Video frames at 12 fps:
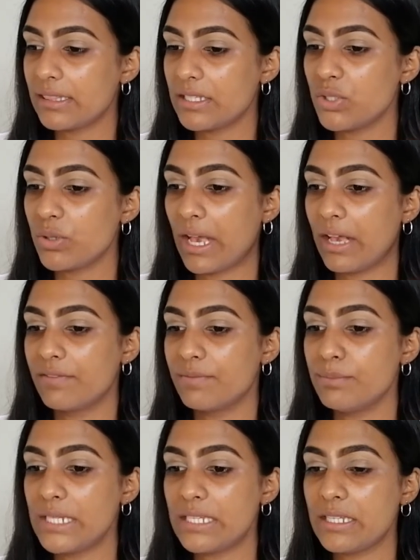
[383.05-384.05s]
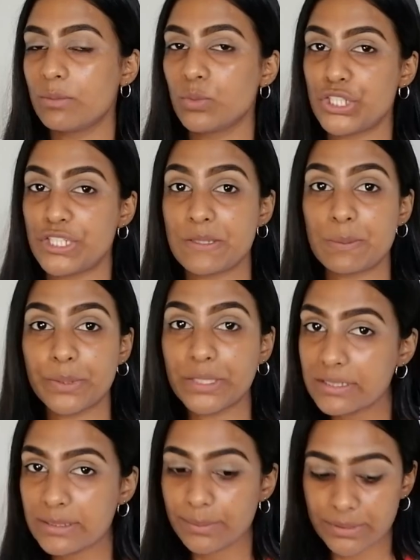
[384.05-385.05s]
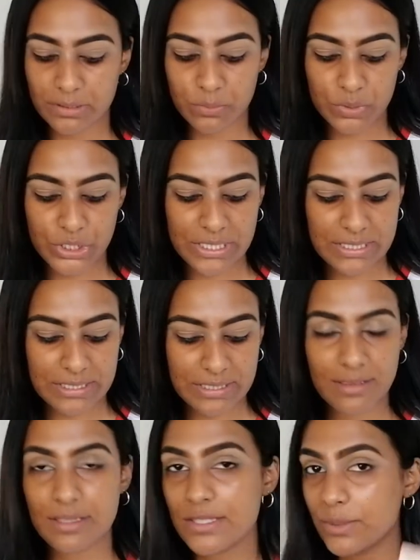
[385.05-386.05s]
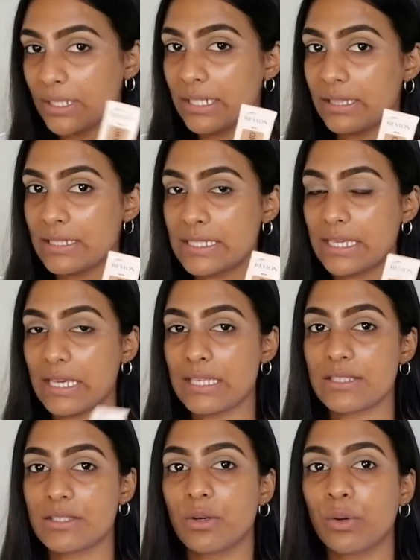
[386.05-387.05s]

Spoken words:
And then you have medium, which is buildable, which is this one in this case.